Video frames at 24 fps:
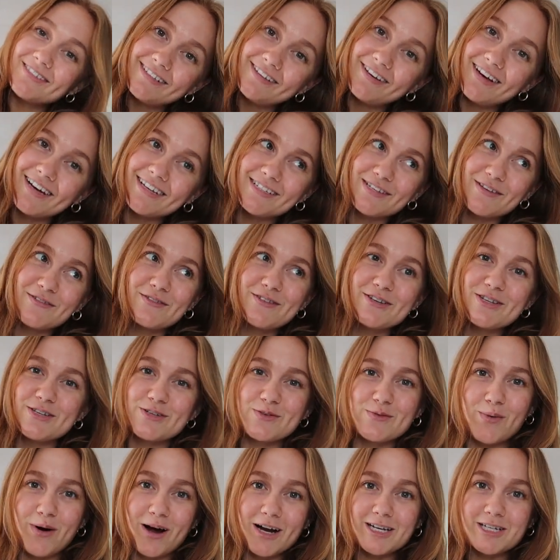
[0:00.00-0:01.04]
you guys have
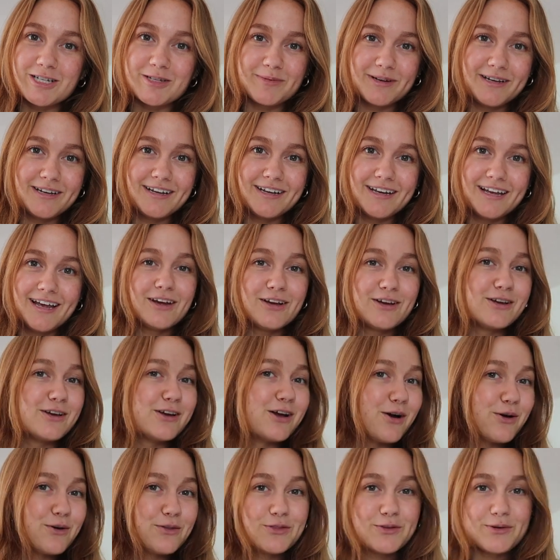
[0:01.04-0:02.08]
just watched me
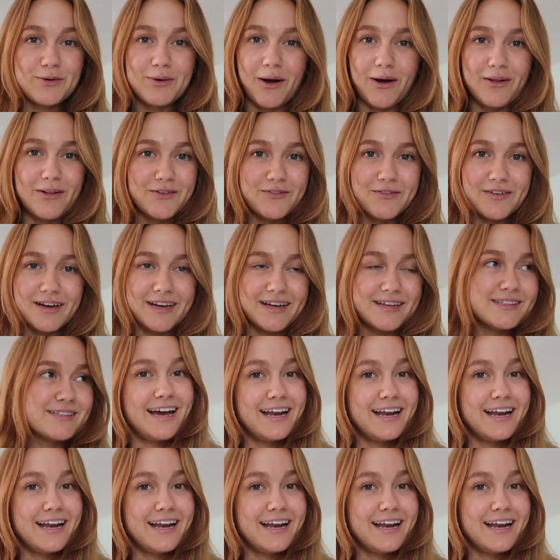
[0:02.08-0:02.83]
go through all of it.